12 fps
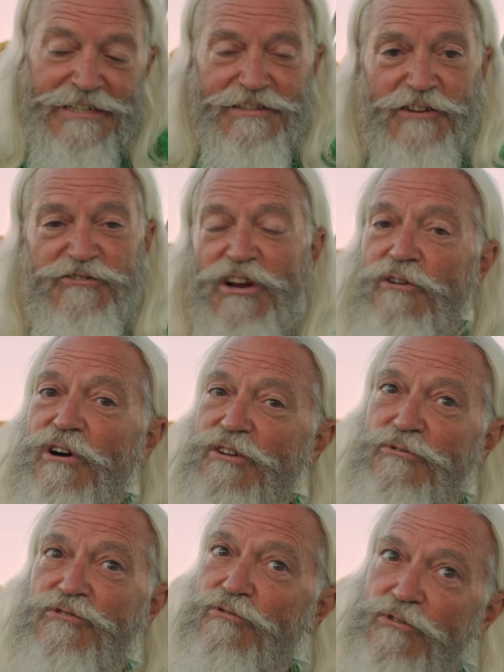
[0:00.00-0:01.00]
that's how
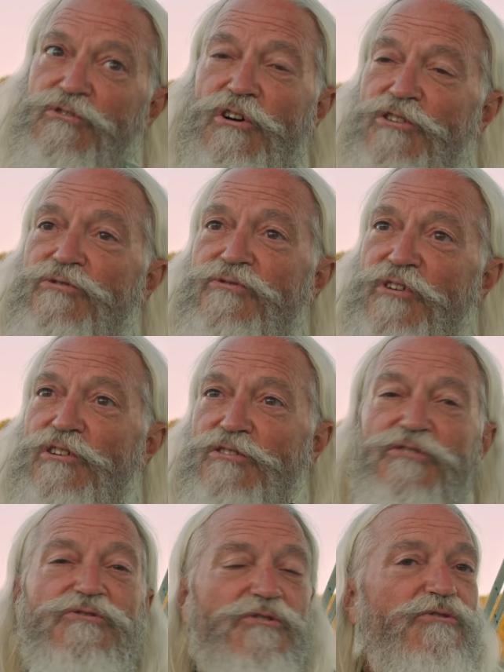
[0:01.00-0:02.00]
I kind of fell
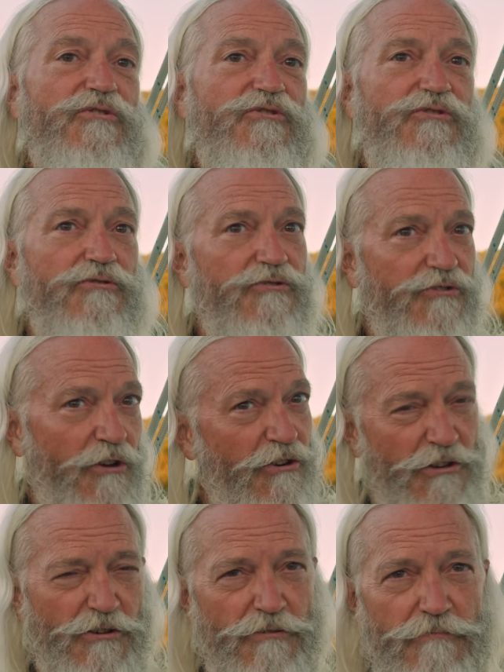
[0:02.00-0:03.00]
into this
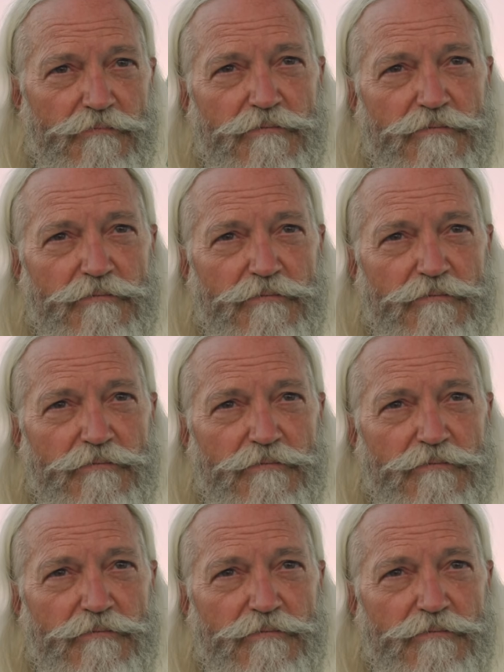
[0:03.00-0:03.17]
study.